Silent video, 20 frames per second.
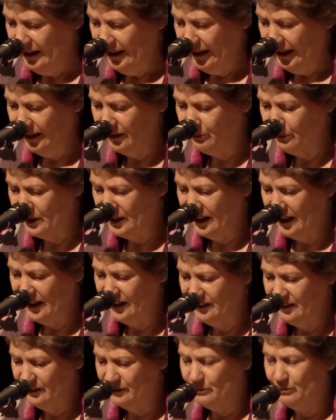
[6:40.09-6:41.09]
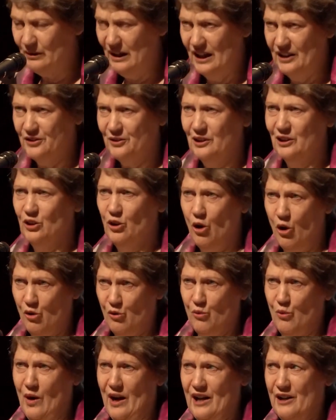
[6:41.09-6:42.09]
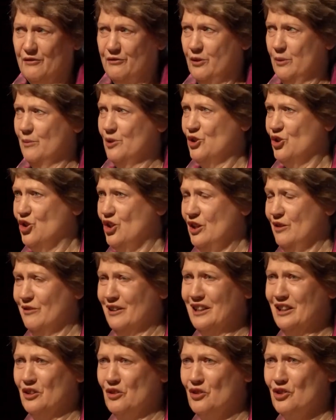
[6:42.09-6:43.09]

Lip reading: and we are rather a long way from achieving